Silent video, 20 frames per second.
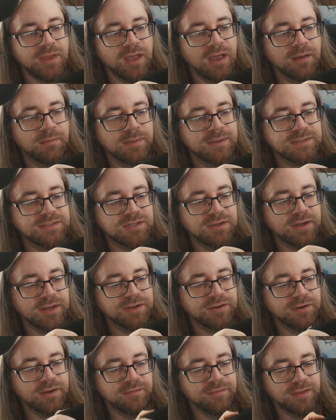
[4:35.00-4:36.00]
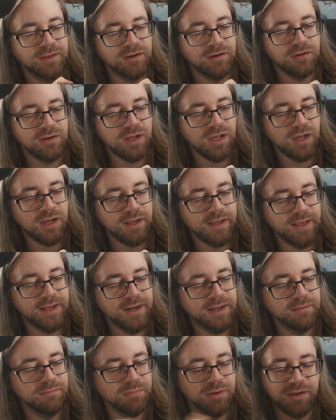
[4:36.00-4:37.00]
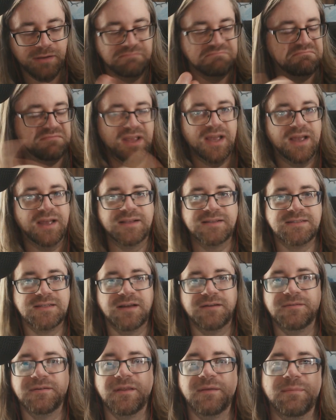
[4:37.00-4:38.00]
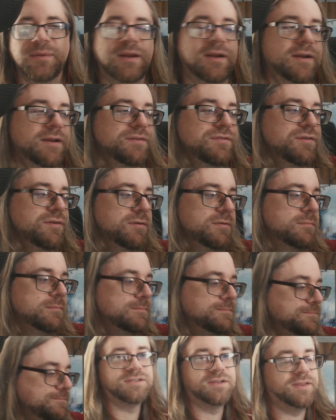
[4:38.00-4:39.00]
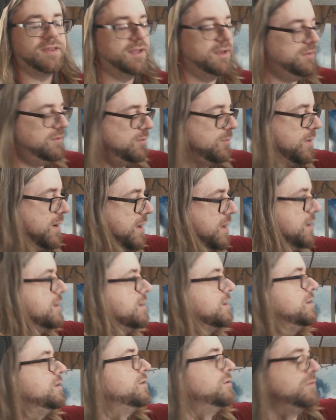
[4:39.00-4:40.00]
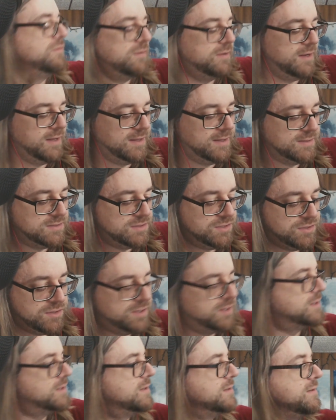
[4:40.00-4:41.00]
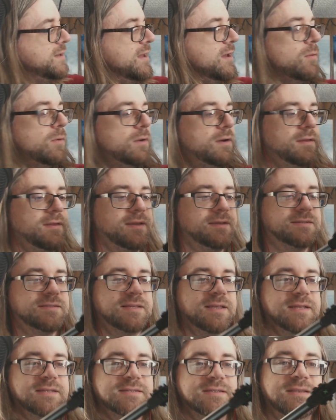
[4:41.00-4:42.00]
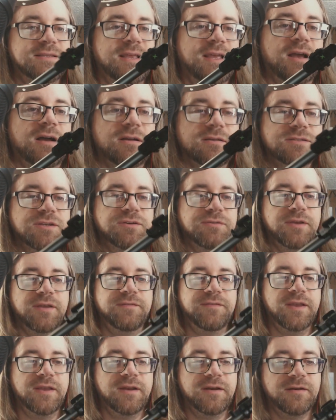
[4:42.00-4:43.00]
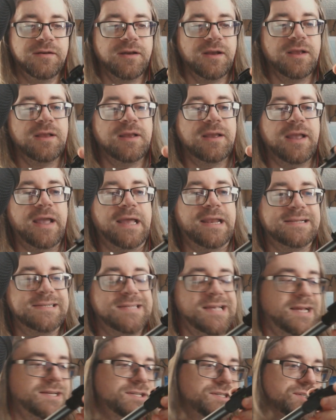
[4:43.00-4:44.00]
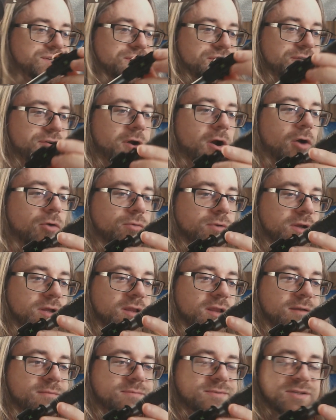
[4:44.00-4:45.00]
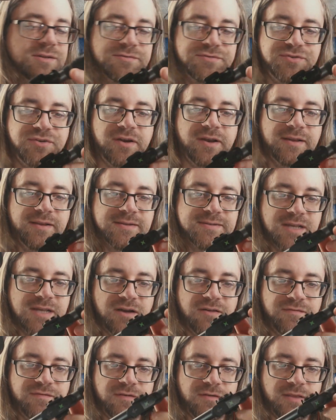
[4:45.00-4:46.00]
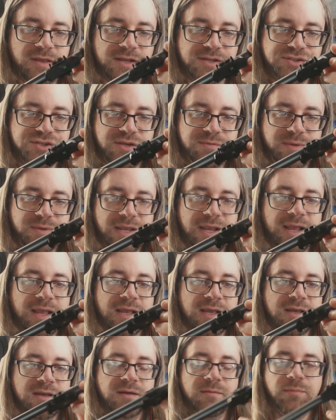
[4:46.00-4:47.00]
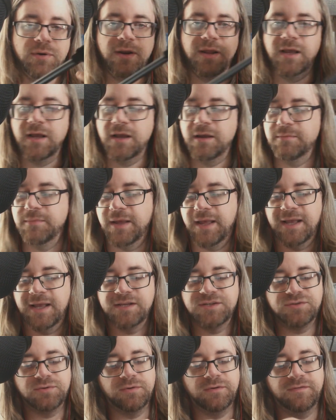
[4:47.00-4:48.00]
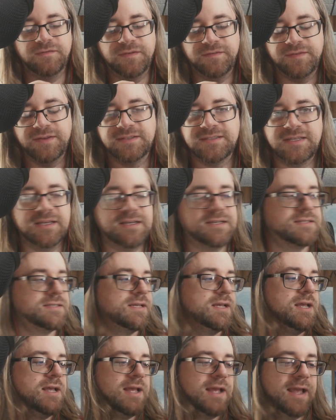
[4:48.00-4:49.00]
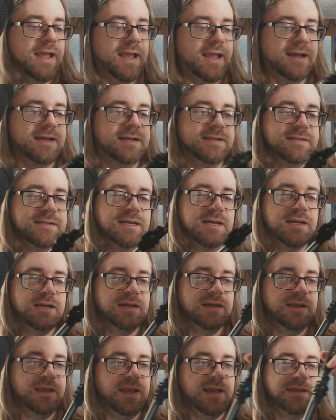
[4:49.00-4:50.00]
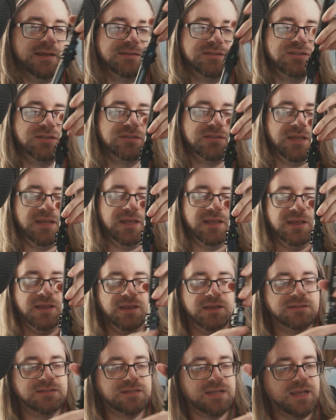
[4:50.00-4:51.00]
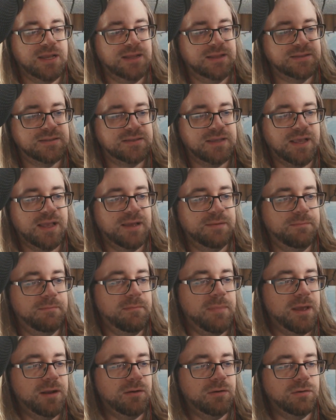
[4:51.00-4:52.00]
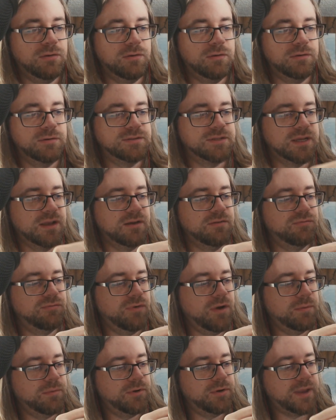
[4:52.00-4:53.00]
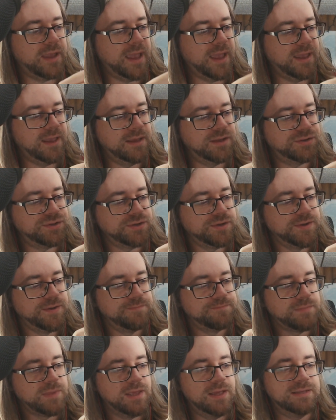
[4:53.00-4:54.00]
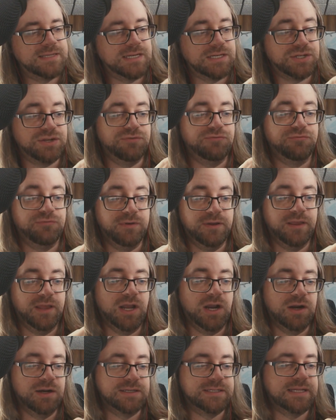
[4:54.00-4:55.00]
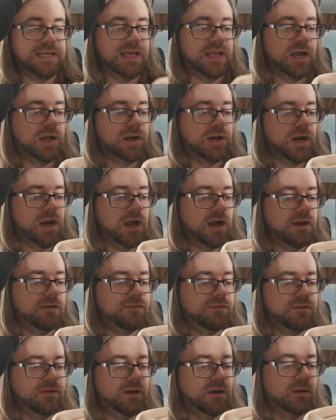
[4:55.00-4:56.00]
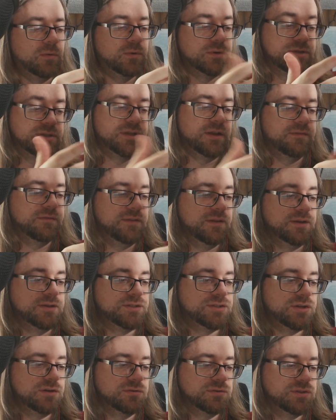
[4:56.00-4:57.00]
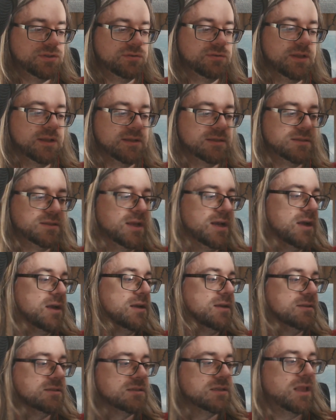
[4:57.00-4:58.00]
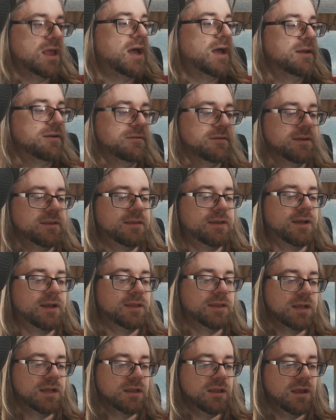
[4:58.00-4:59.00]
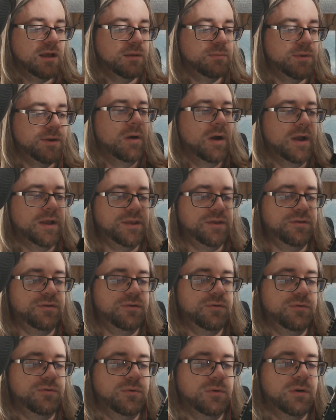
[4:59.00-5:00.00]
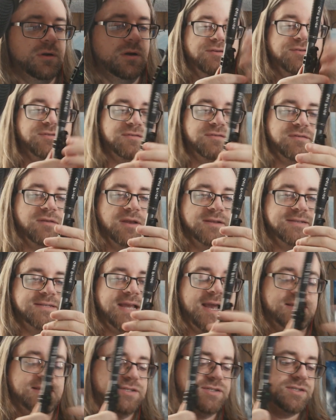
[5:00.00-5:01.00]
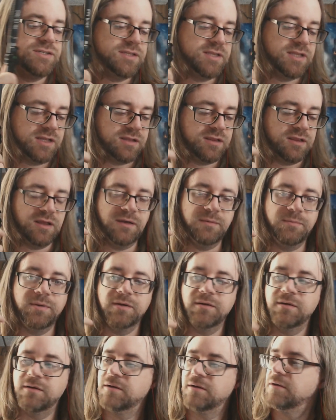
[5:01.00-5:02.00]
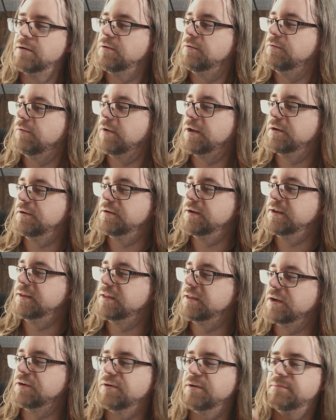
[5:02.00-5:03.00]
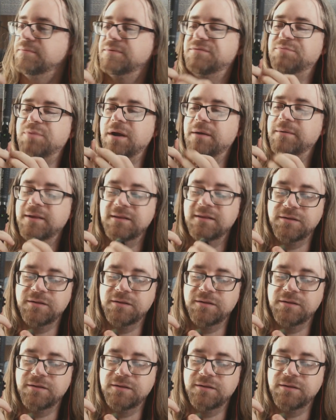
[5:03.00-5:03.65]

But so I do have a little cut in it, but yeah, it's not really been an issue. But so the other way you could use it is you can take one of these things that they also give you here and attach it to your own club. So I was trying this out for like chipping, putting on my actual 56, and yeah, it's just like, it's kind of this like a metal, or it's like a rubber cage, It's actually really hard to get on and off, which definitely shows you that it's not going to slide or anything on the club. But you just attach it to the club right underneath the grip. It's probably a